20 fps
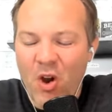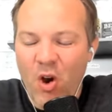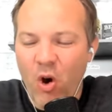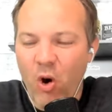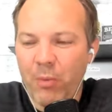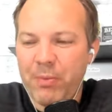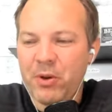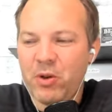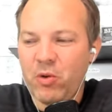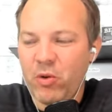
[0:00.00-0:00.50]

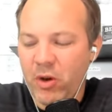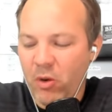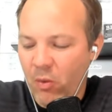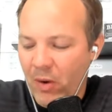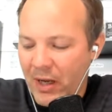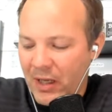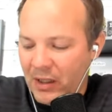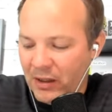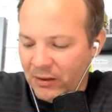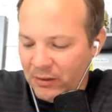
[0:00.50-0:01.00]
Hope you're doing
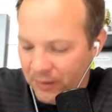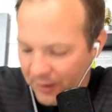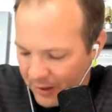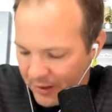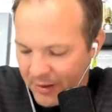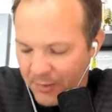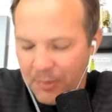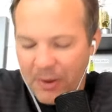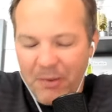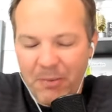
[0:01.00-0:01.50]
well.
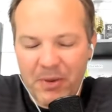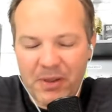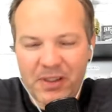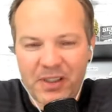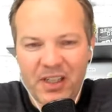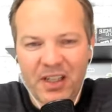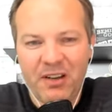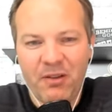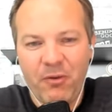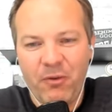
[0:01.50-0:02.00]
It's been a
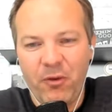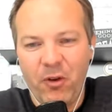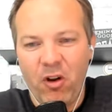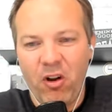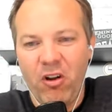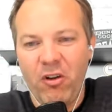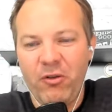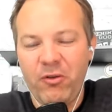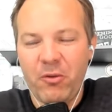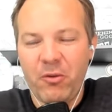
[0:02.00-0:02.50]
busy
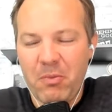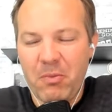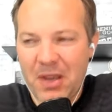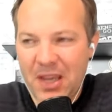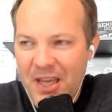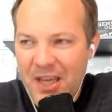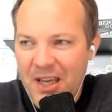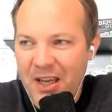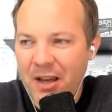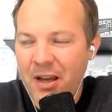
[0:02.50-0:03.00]
fall for
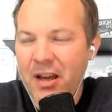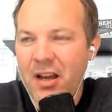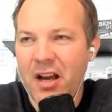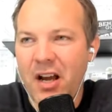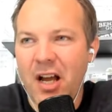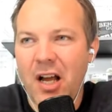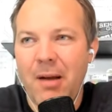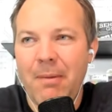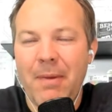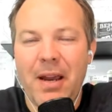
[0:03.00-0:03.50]
me.
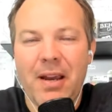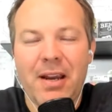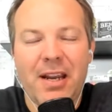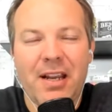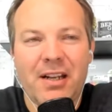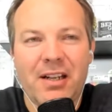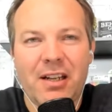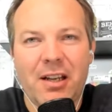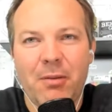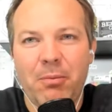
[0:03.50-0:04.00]
Um, I
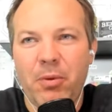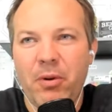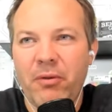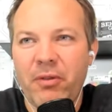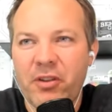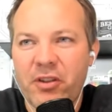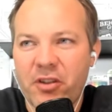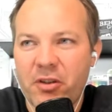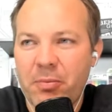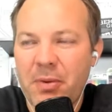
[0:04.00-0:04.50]
had the
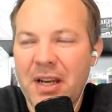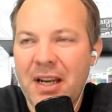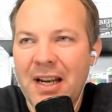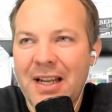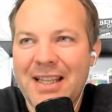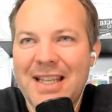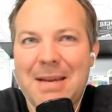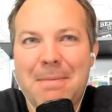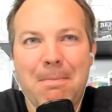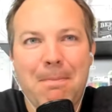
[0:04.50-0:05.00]
privilege of speaking
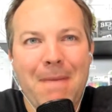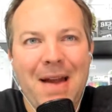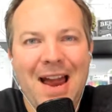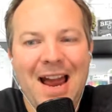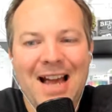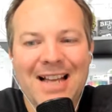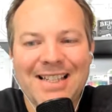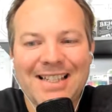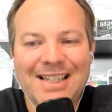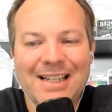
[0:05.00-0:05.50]
at the
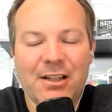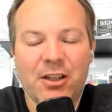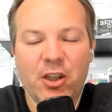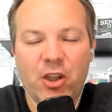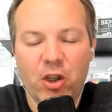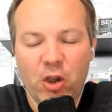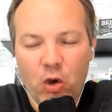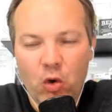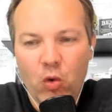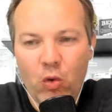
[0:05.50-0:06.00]

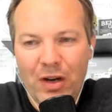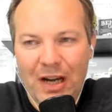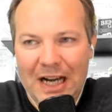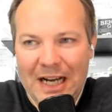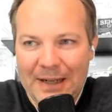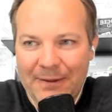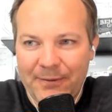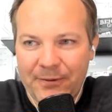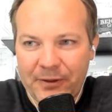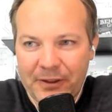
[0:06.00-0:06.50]
MassQ
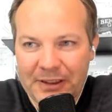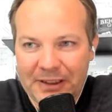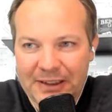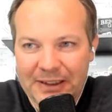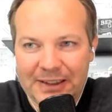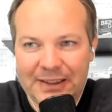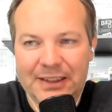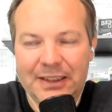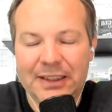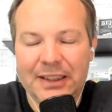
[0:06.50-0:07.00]

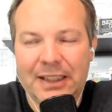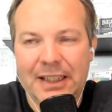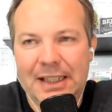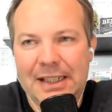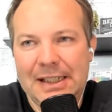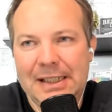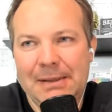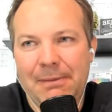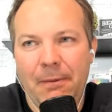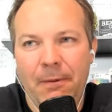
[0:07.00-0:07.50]
Conference
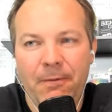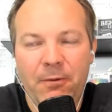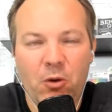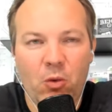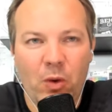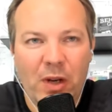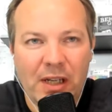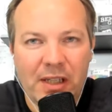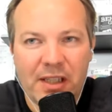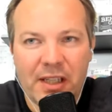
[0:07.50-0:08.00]
um, a
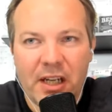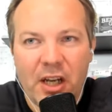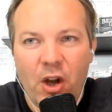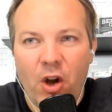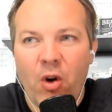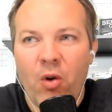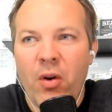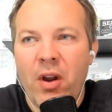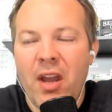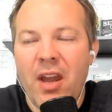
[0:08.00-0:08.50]
few weeks
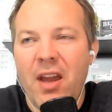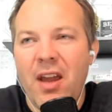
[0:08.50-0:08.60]
ago.